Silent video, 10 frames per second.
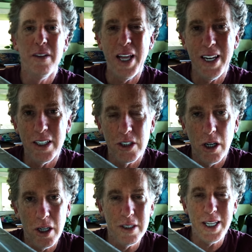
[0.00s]
That is,
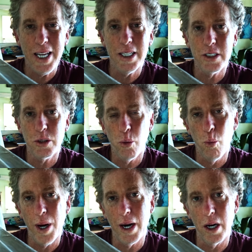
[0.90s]
on days
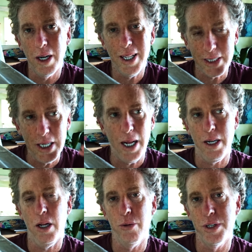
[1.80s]
where it's not
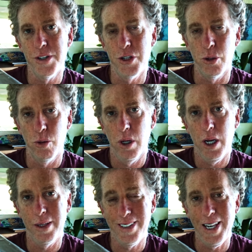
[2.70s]
102,
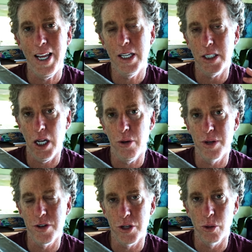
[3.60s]
and today is
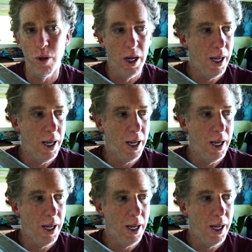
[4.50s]
102,